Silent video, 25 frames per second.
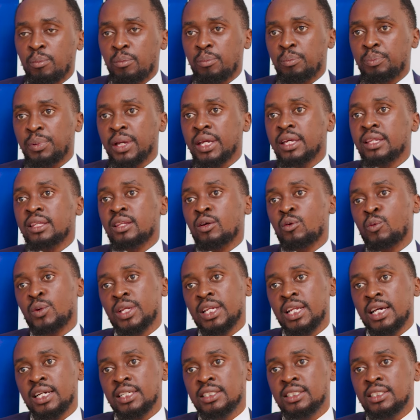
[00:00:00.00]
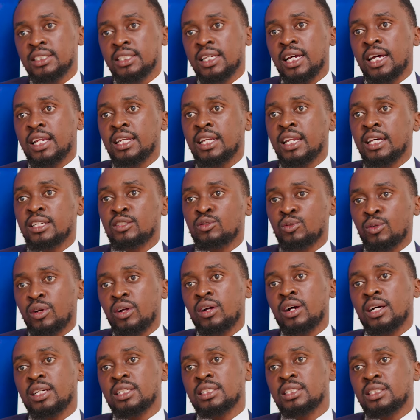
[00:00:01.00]
pay the winners, and as well
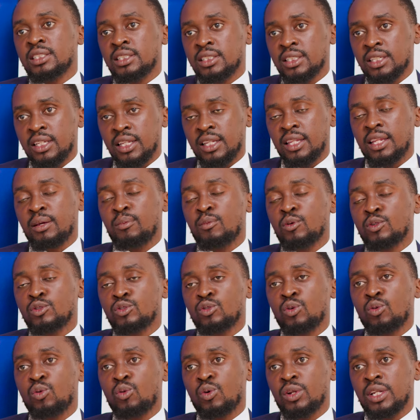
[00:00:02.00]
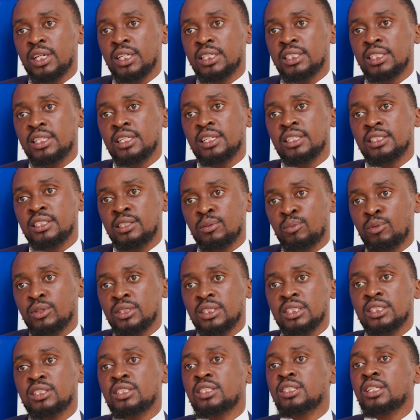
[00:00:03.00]
as them also collecting
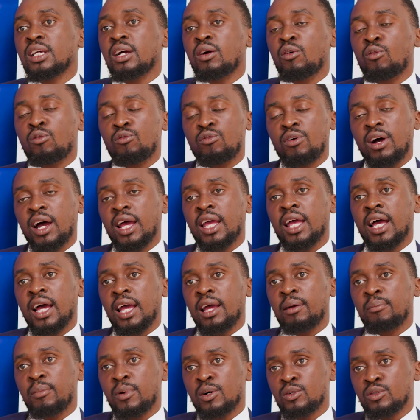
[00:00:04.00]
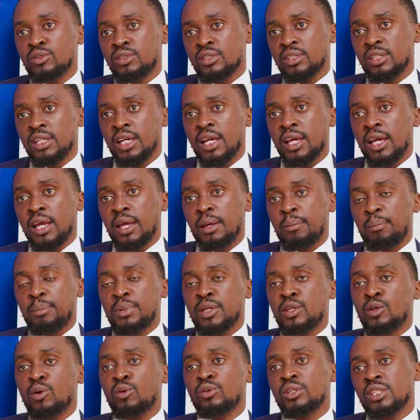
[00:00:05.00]
deposits of high amounts
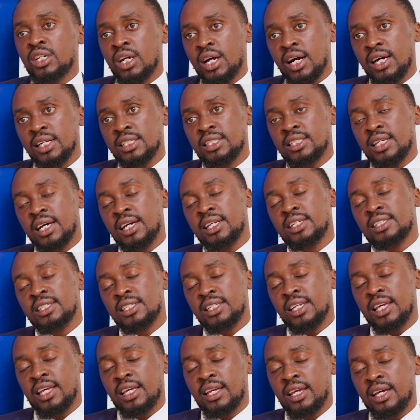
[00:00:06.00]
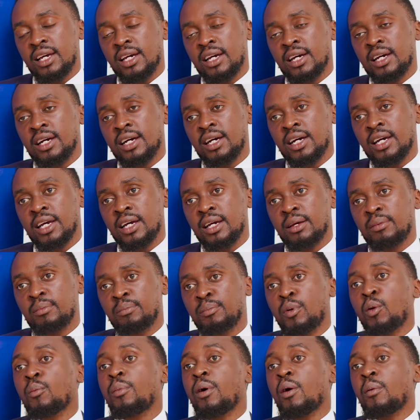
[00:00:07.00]
beyond cards and
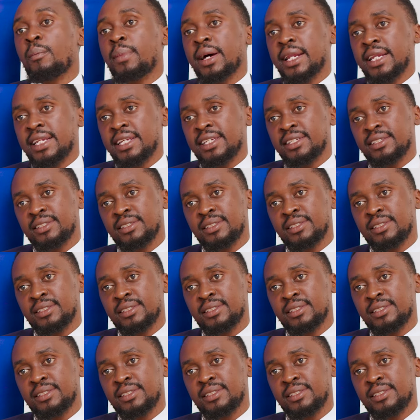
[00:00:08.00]
mobile money.